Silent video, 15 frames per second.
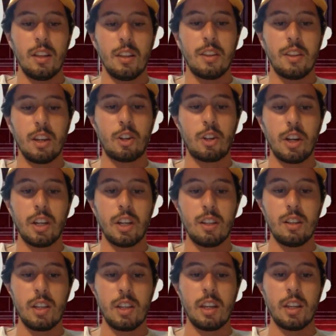think
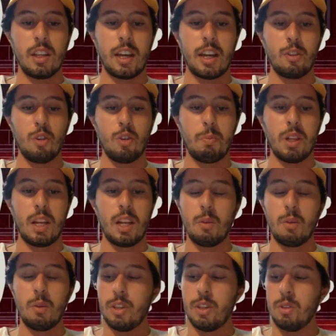critically and how to apply
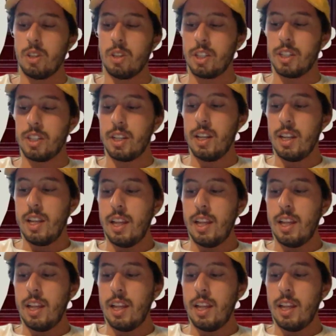what you learn